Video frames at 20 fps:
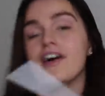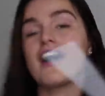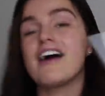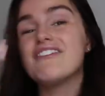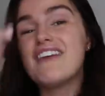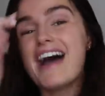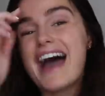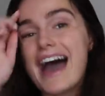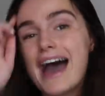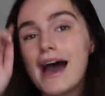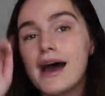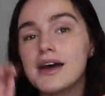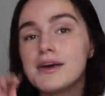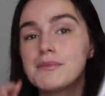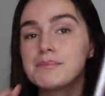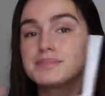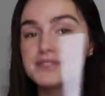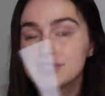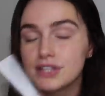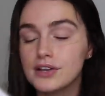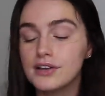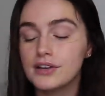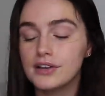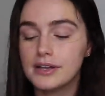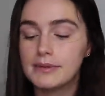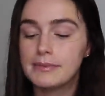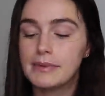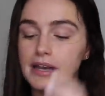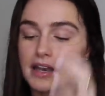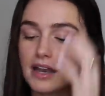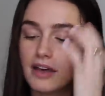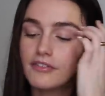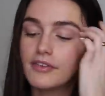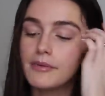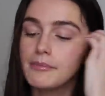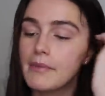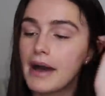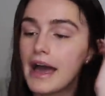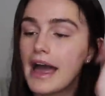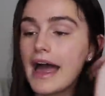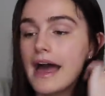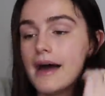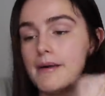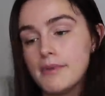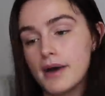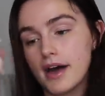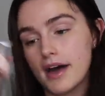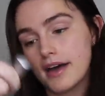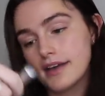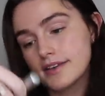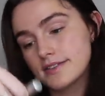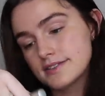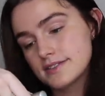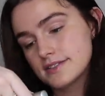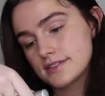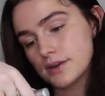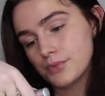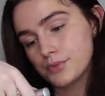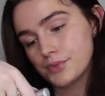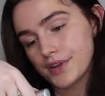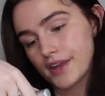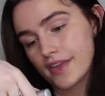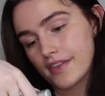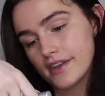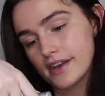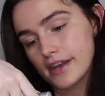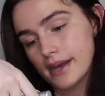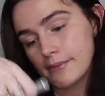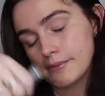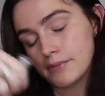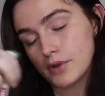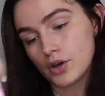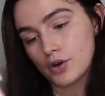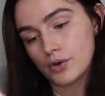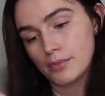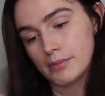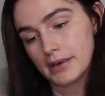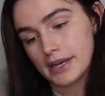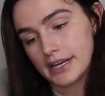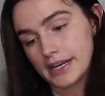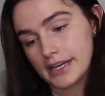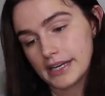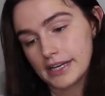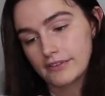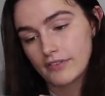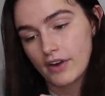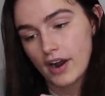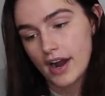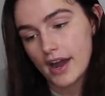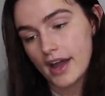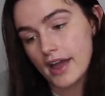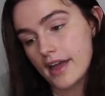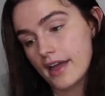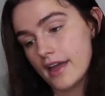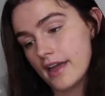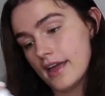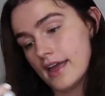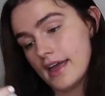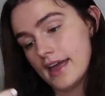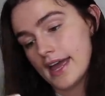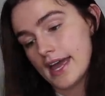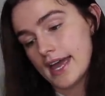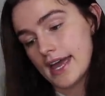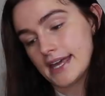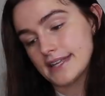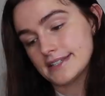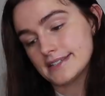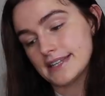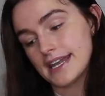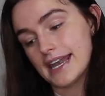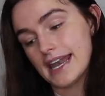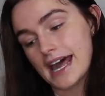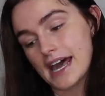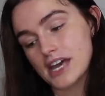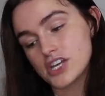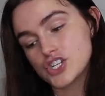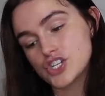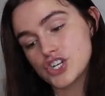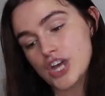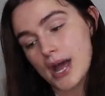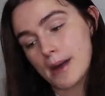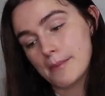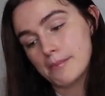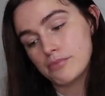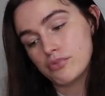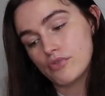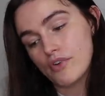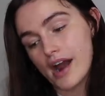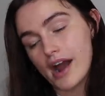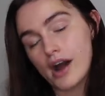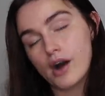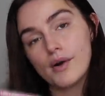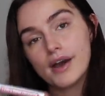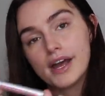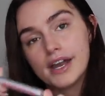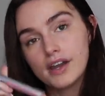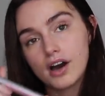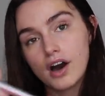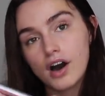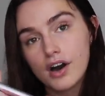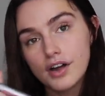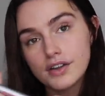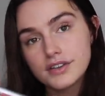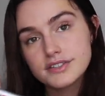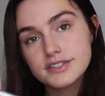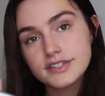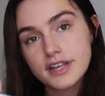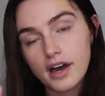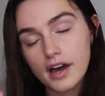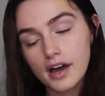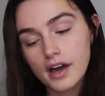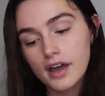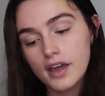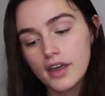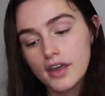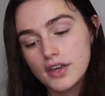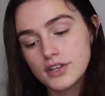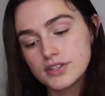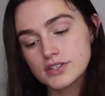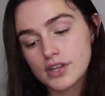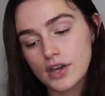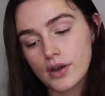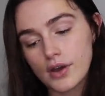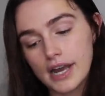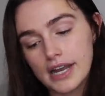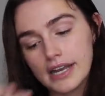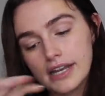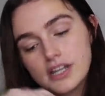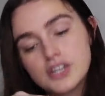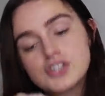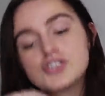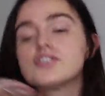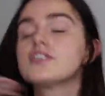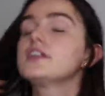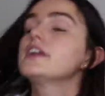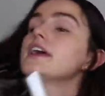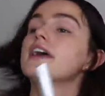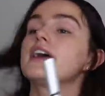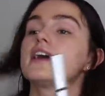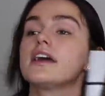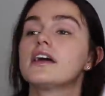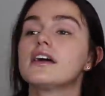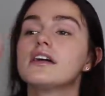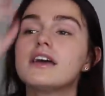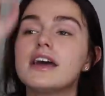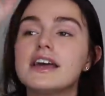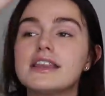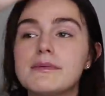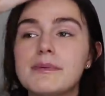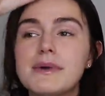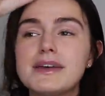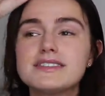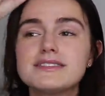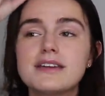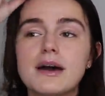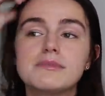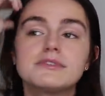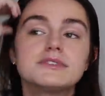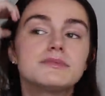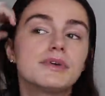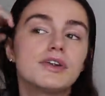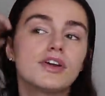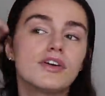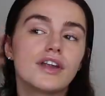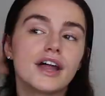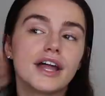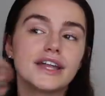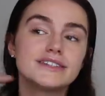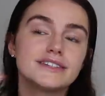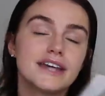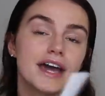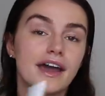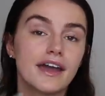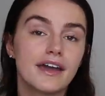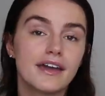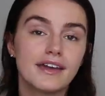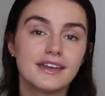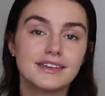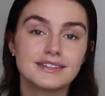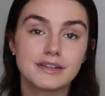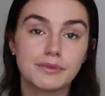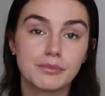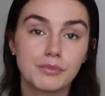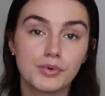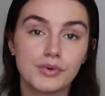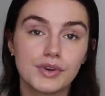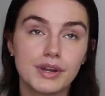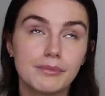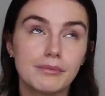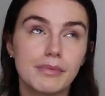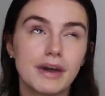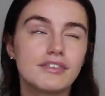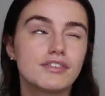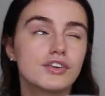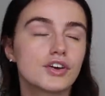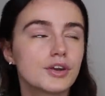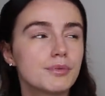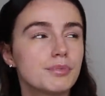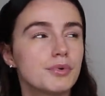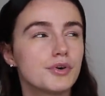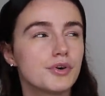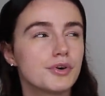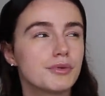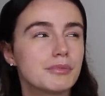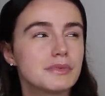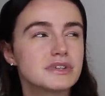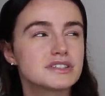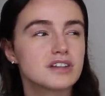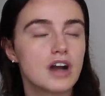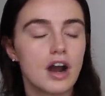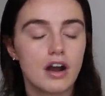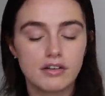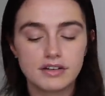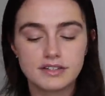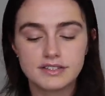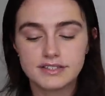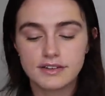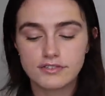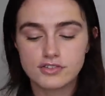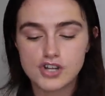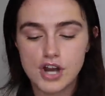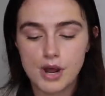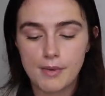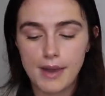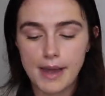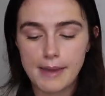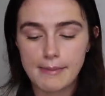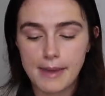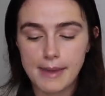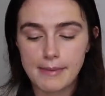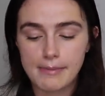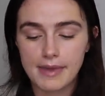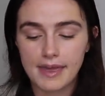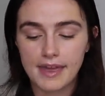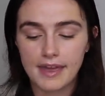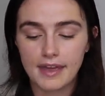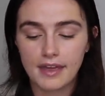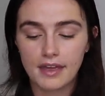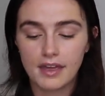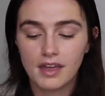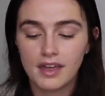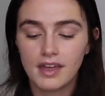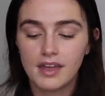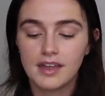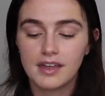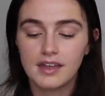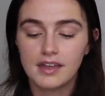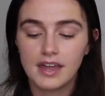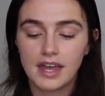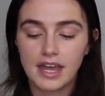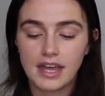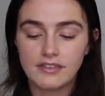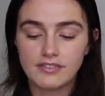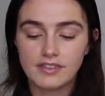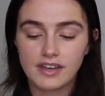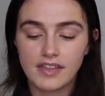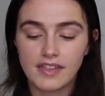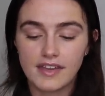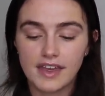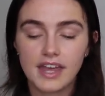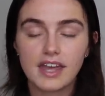that I've absolutely been loving by Hairburst. I wanna get the name completely right. Is the Lash and Brow Enhancer. So I literally, the best time to put it on, I'd say, is the morning, but if you're gonna put on mascara and stuff straight away, maybe even in the